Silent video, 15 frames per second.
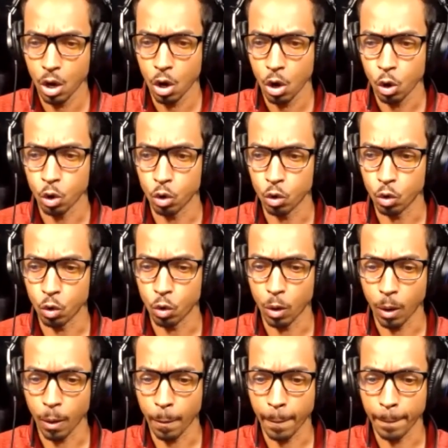who
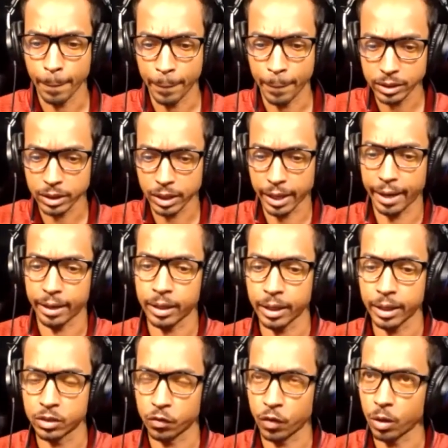basically had
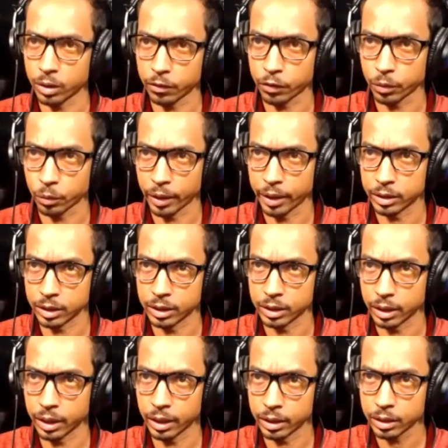kids of all different races
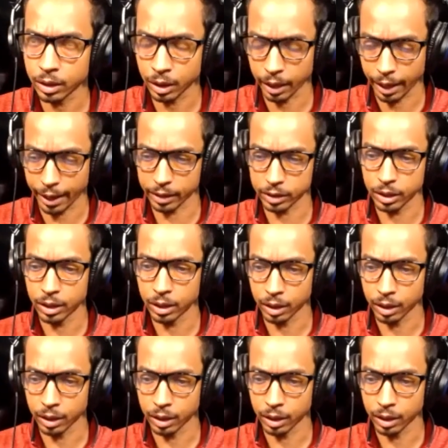in his class,